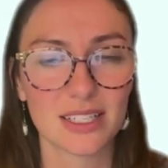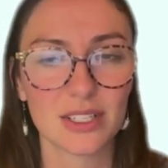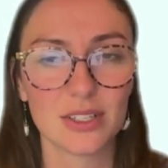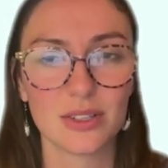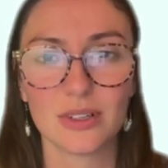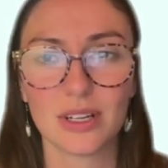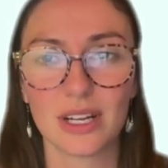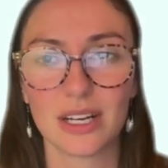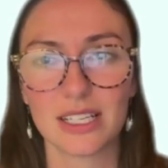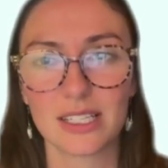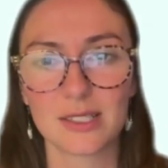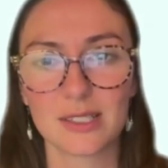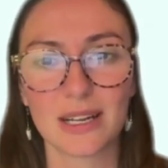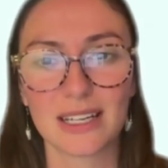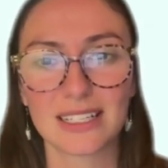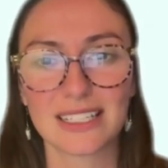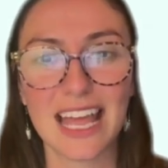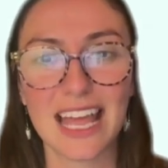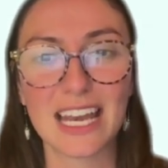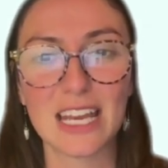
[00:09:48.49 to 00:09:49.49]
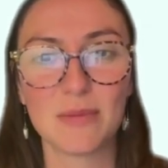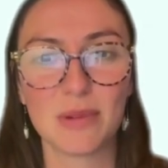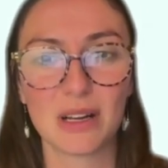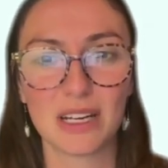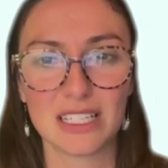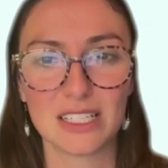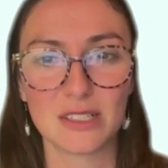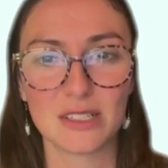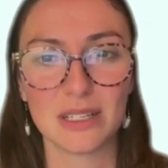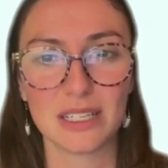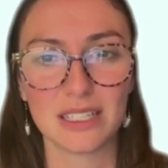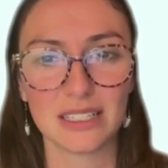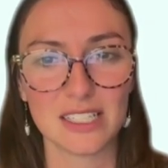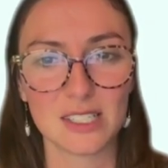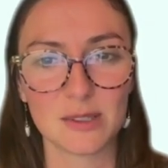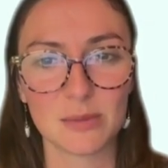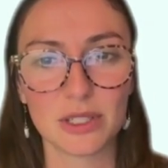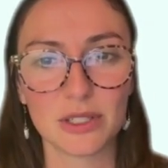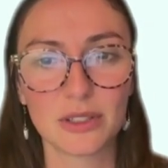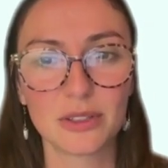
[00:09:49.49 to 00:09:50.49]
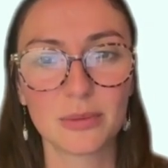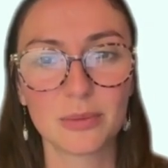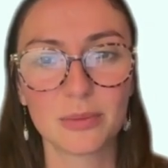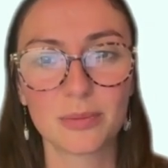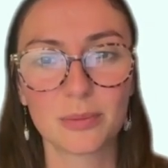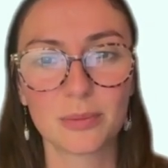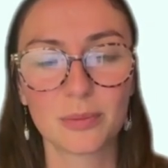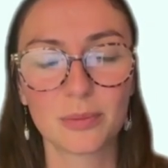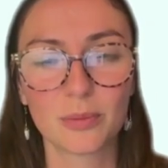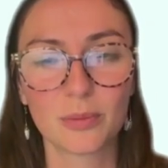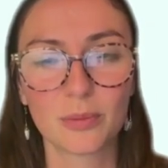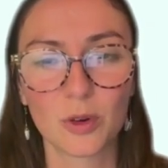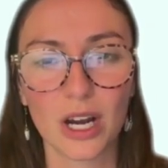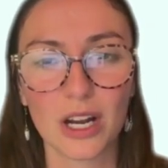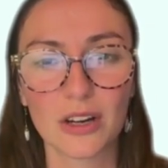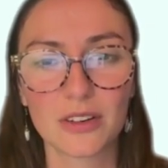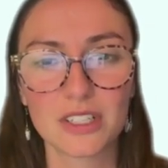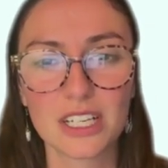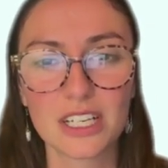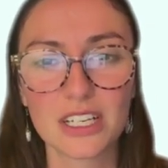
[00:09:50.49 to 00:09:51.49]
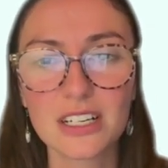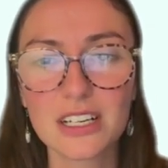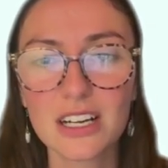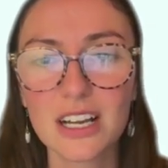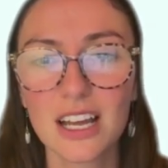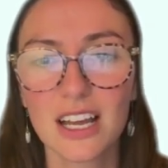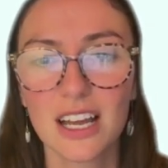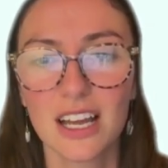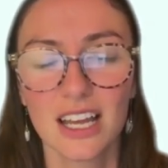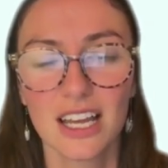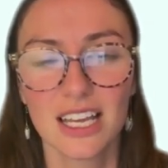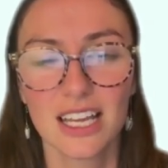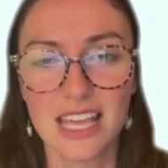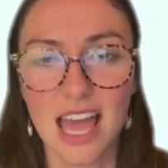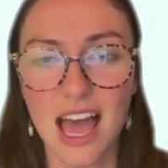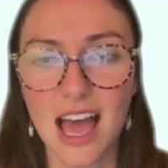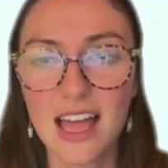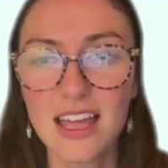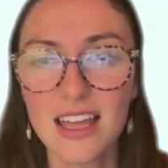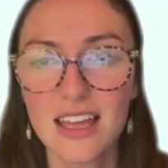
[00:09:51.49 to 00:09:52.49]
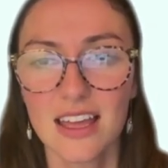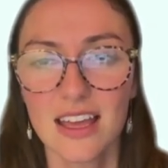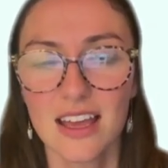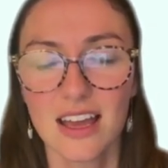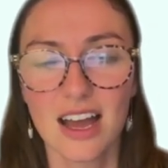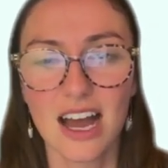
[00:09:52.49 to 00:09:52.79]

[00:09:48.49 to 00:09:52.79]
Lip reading: I do not expect anybody to be in this middle ground here yet.